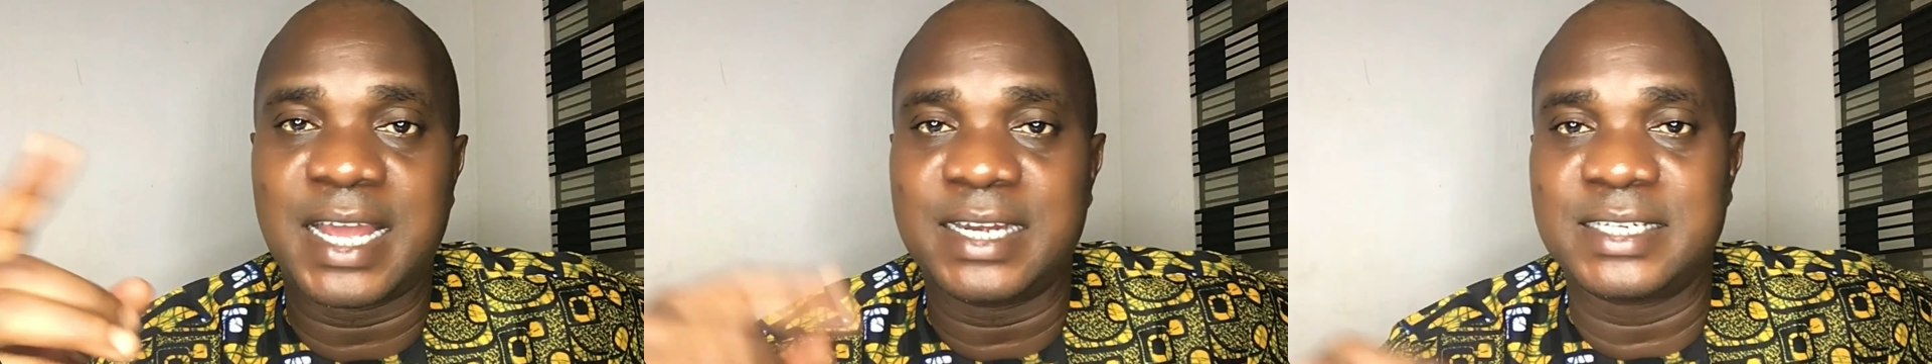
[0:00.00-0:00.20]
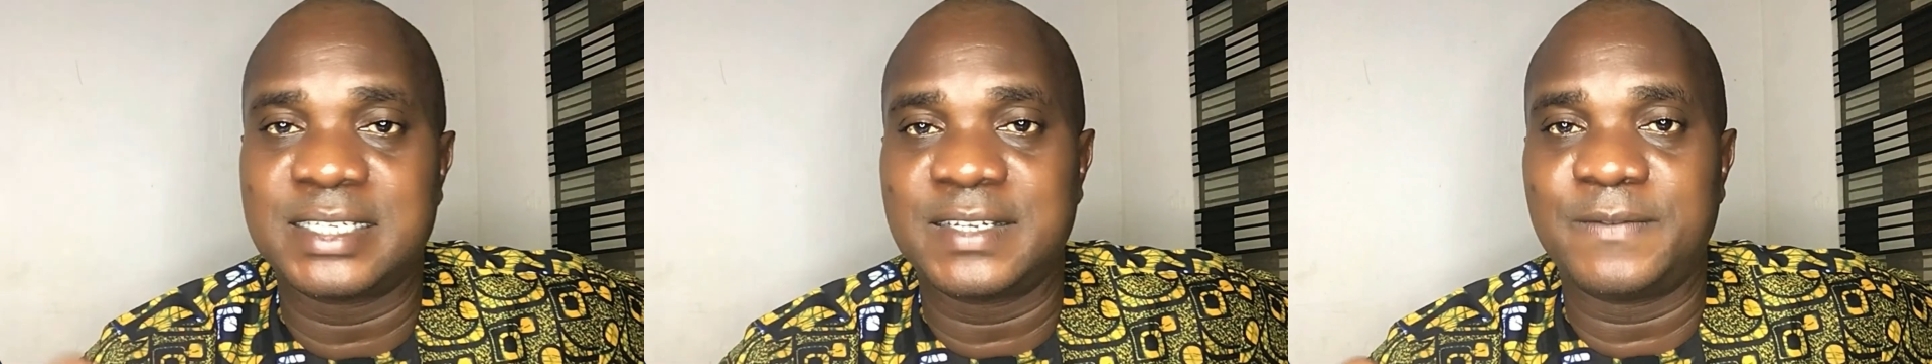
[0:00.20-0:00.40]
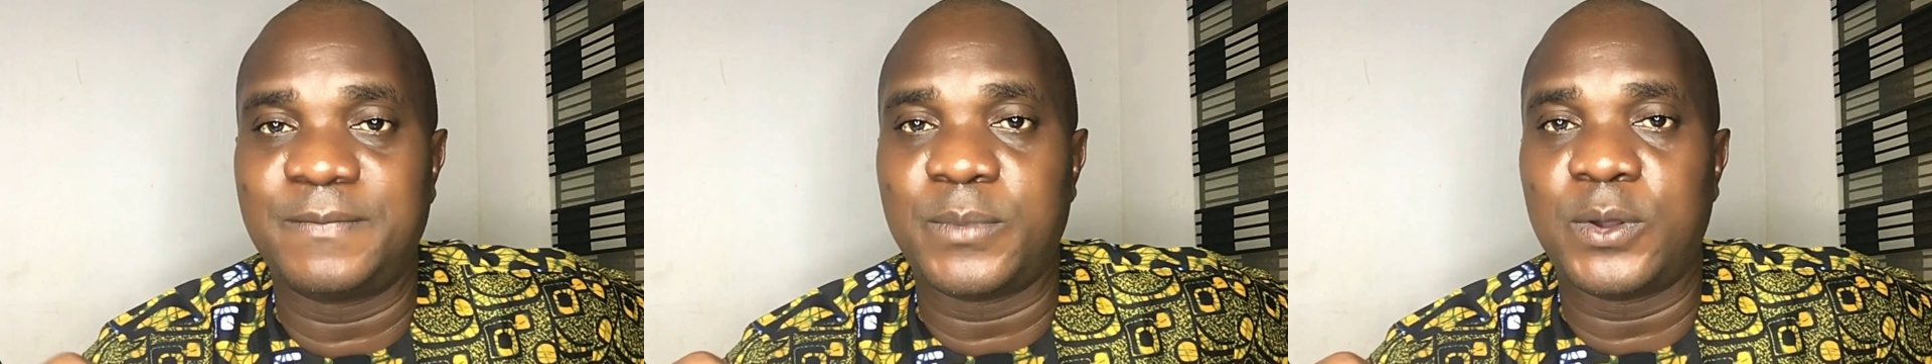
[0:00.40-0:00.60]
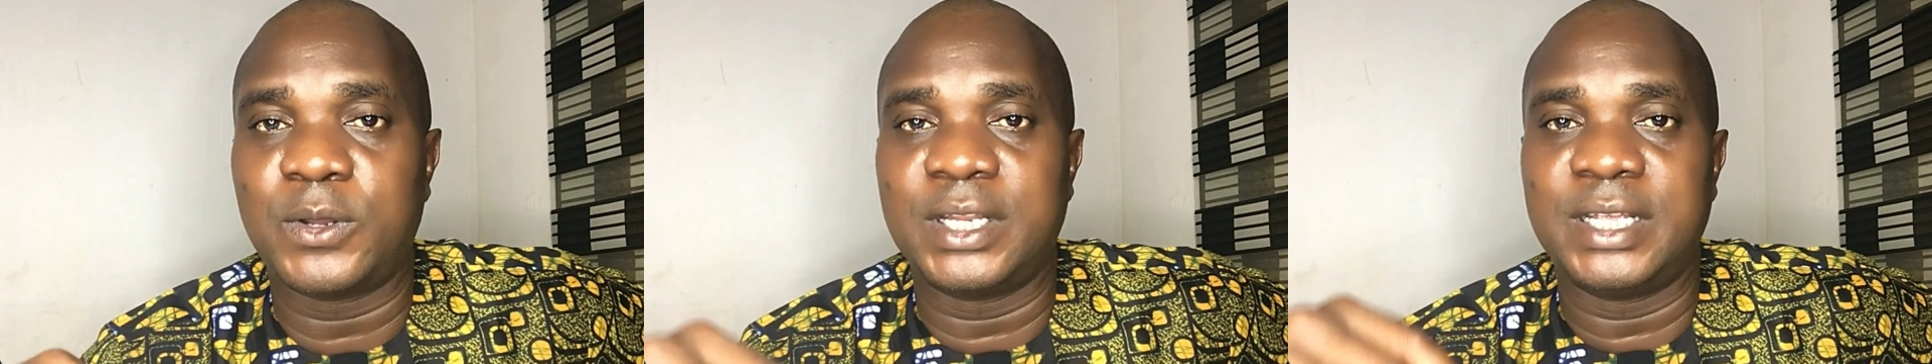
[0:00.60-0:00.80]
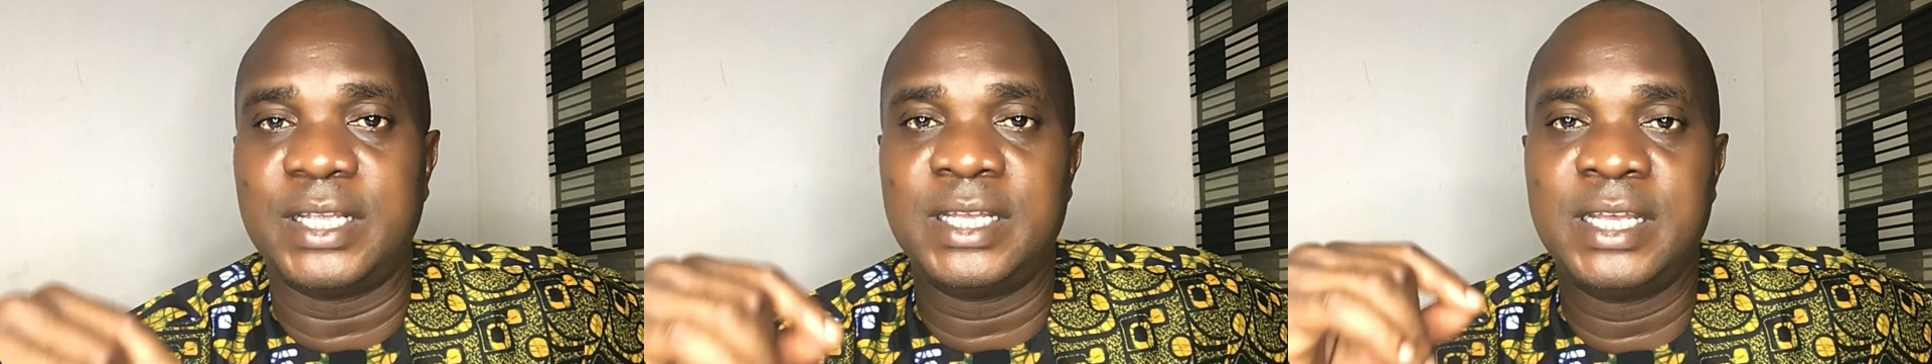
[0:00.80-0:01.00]
receive
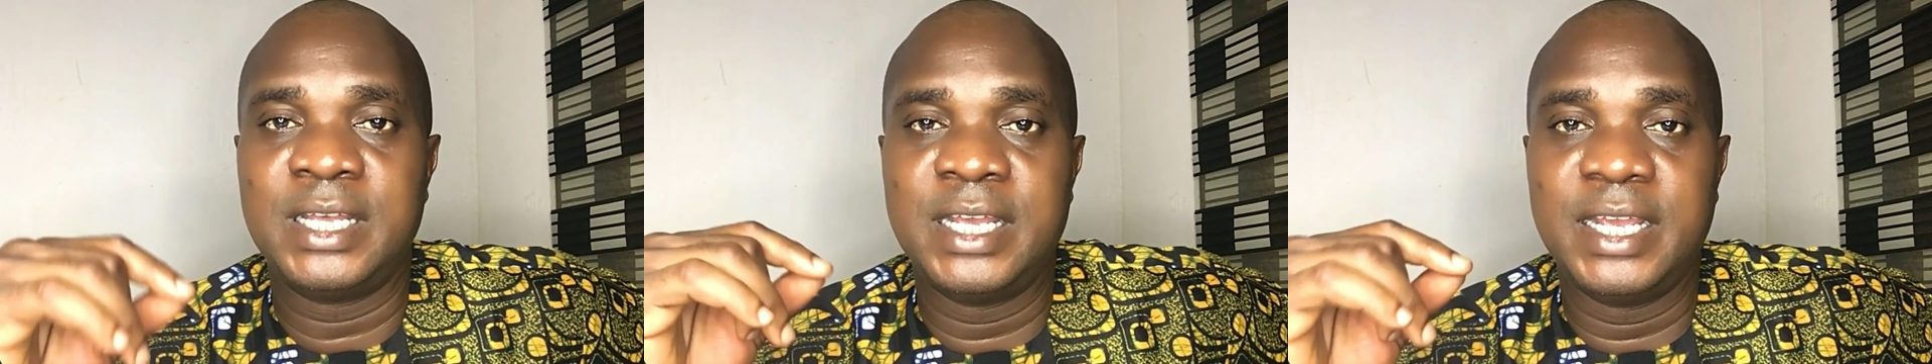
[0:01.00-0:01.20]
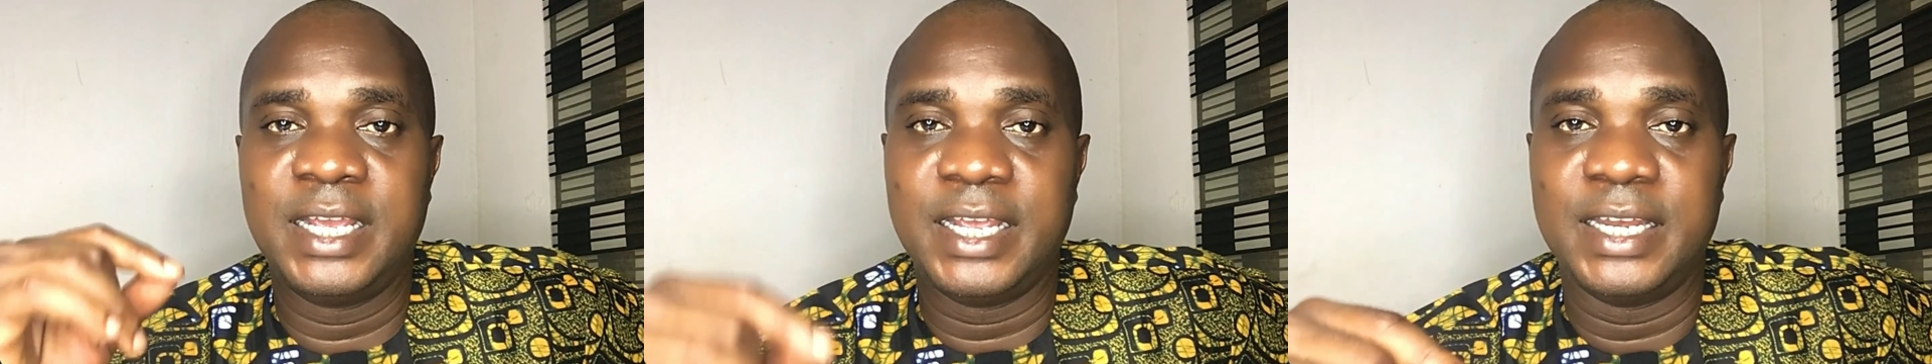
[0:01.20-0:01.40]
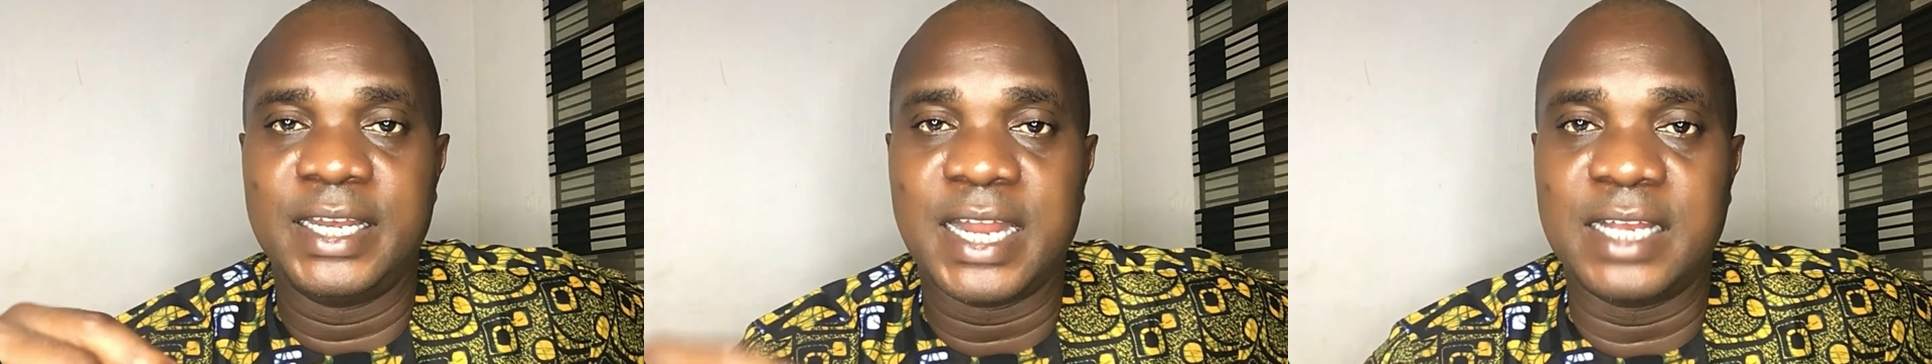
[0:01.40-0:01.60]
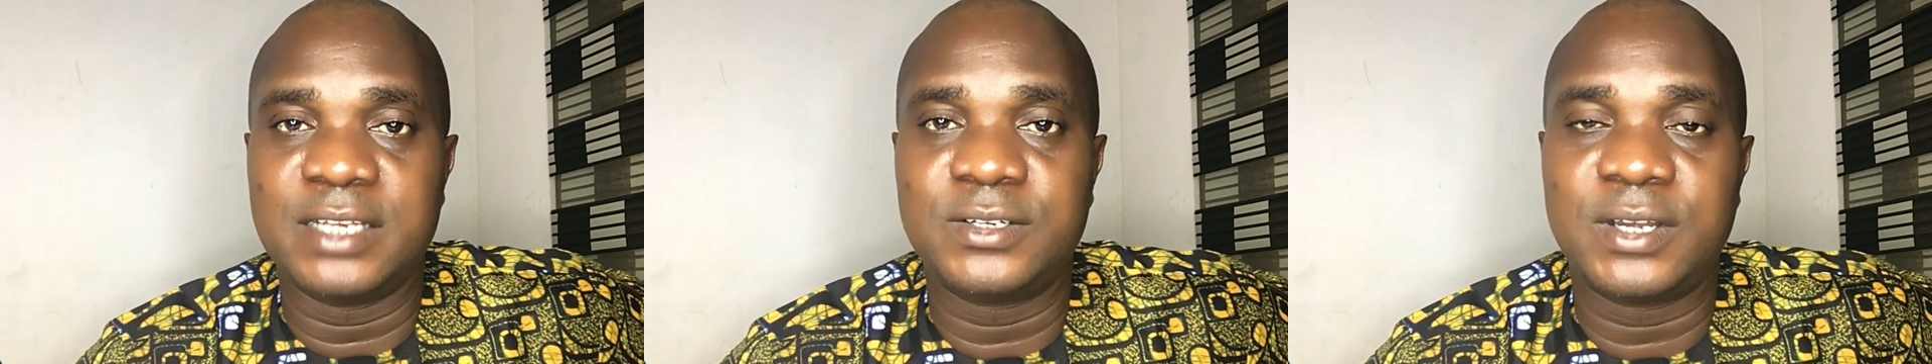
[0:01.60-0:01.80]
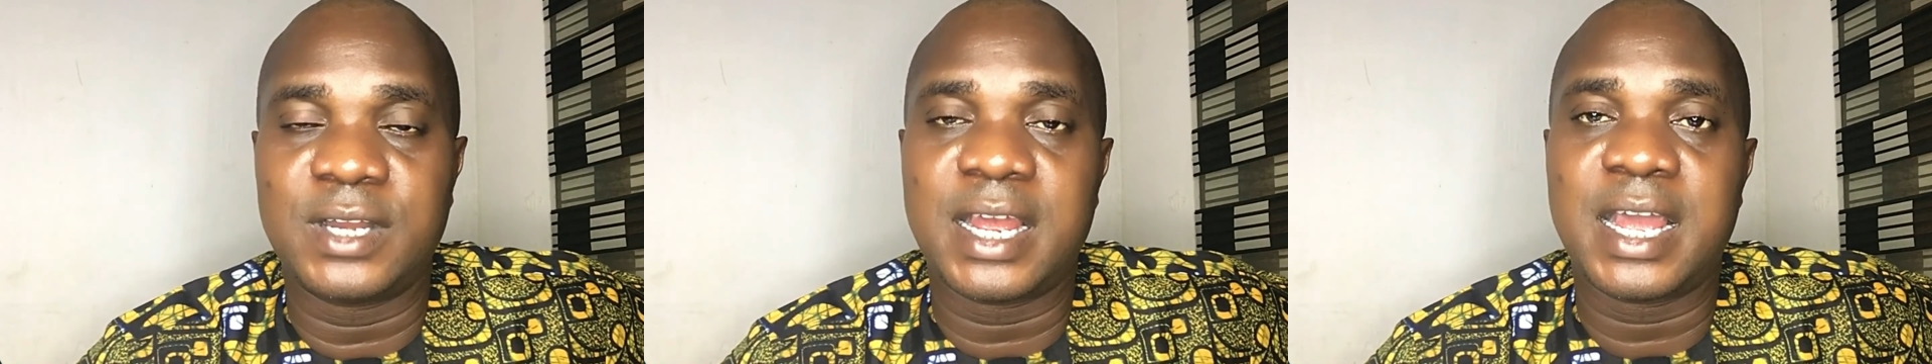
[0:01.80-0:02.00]
money in
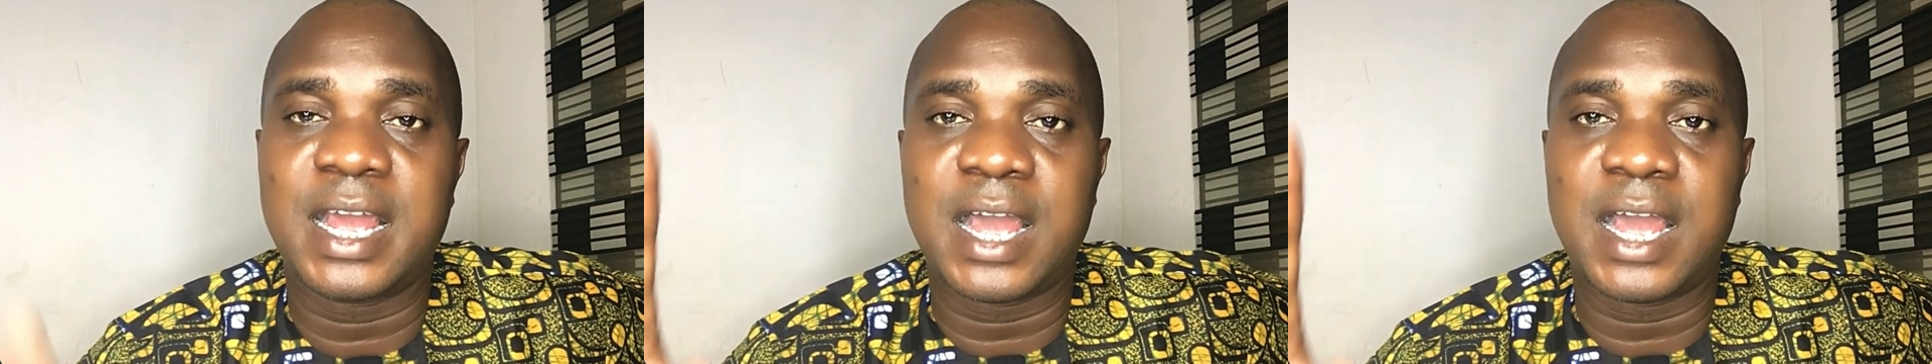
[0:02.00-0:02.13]
Nigeria,